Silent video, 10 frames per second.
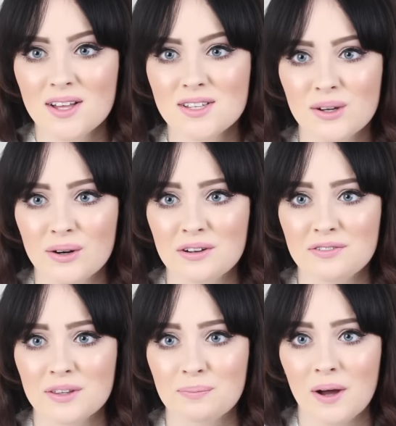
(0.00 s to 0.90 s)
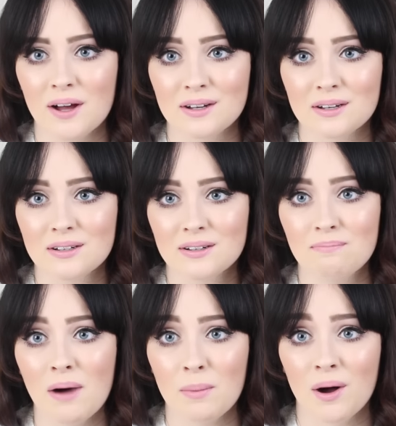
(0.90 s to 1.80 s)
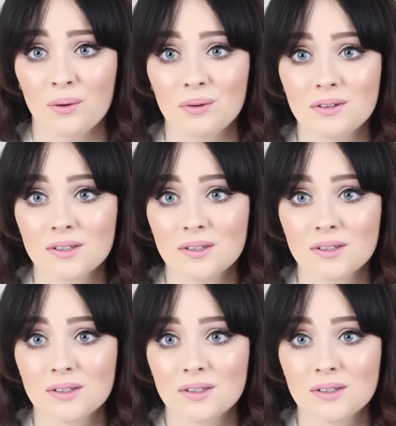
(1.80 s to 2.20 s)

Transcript: Sorry for the pug bumhole.